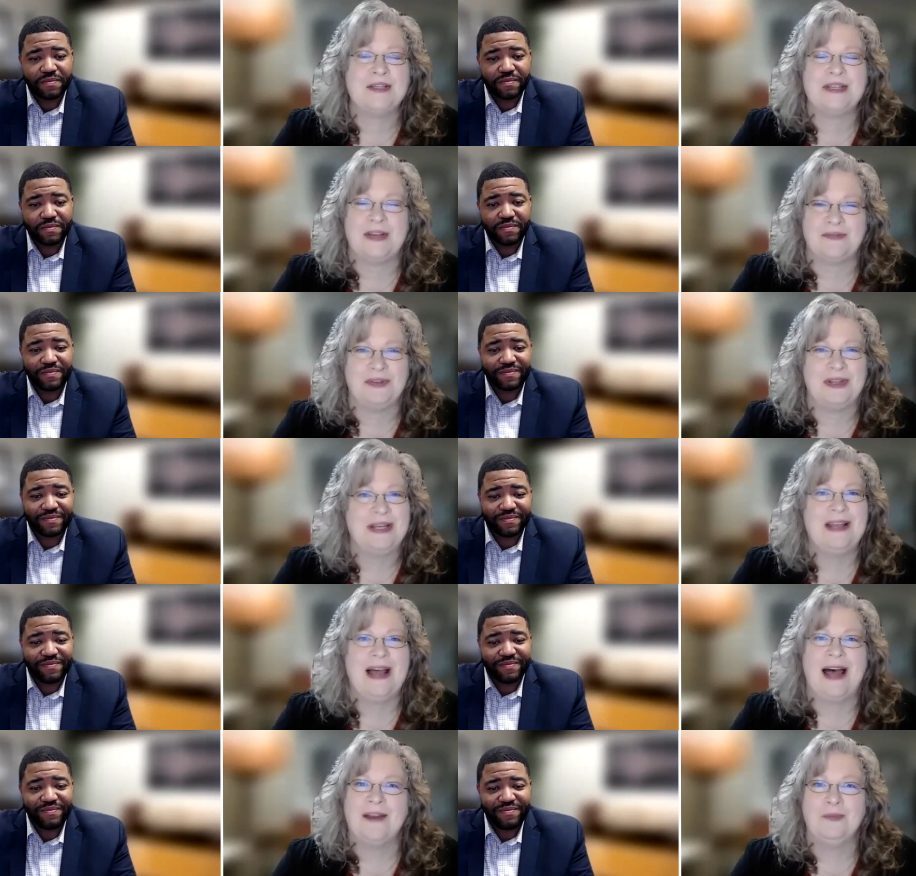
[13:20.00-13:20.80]
Speaker 1: definitely
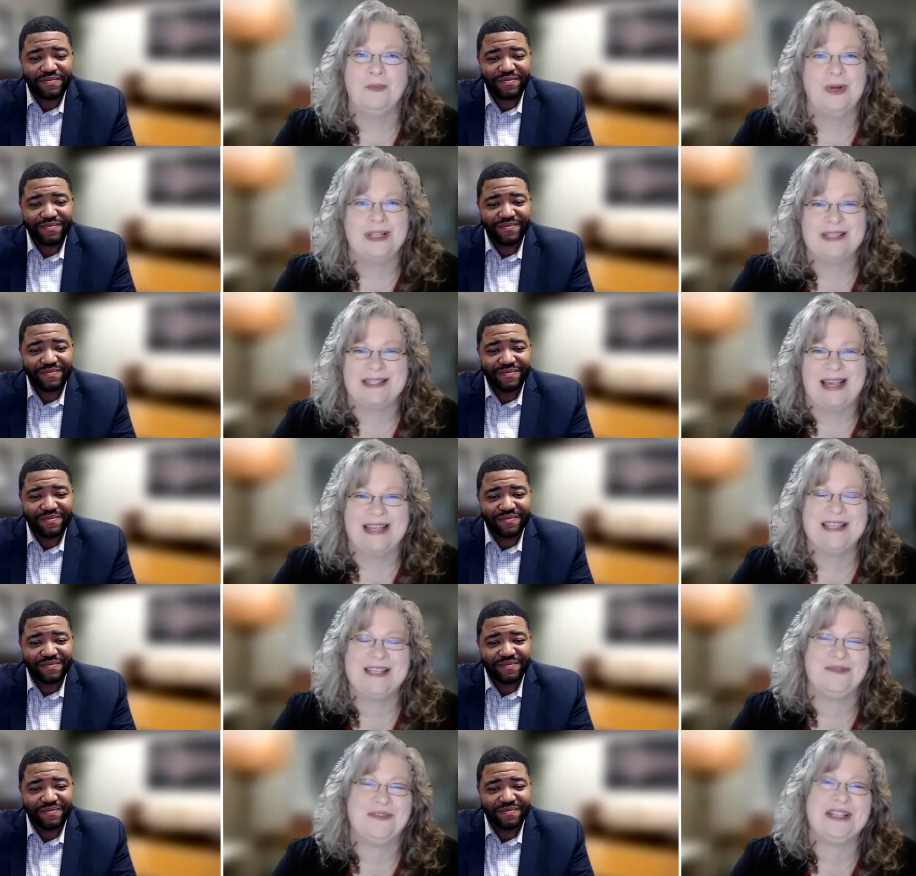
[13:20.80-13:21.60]
not one
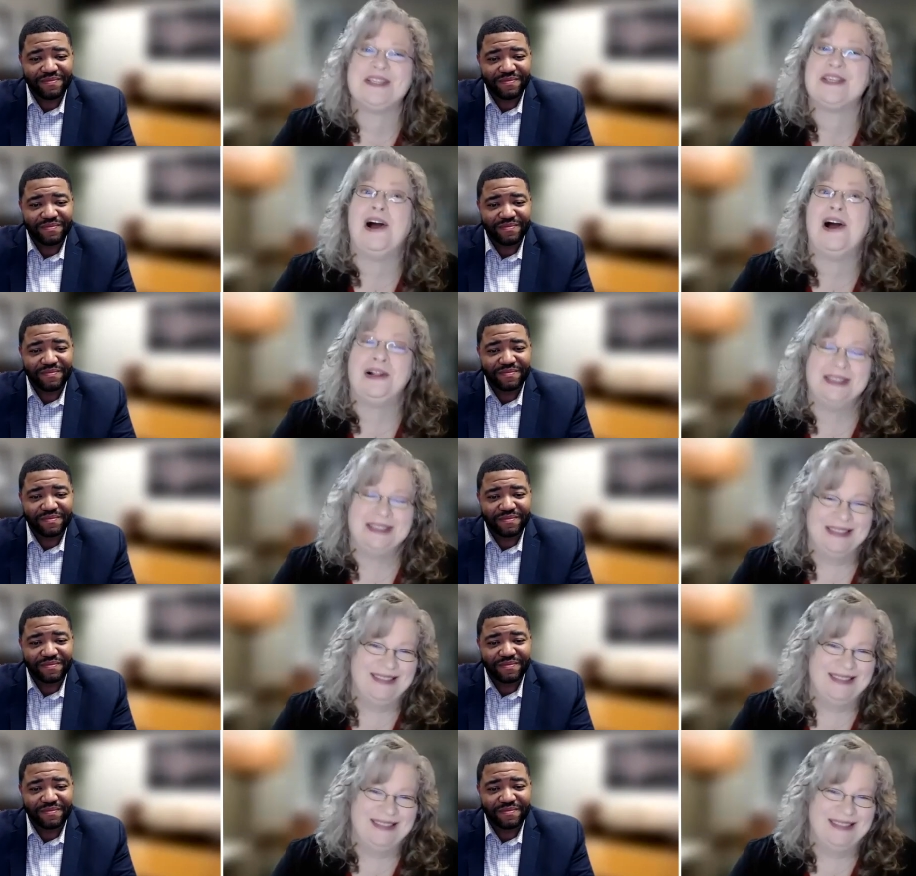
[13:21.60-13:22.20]
size fits all.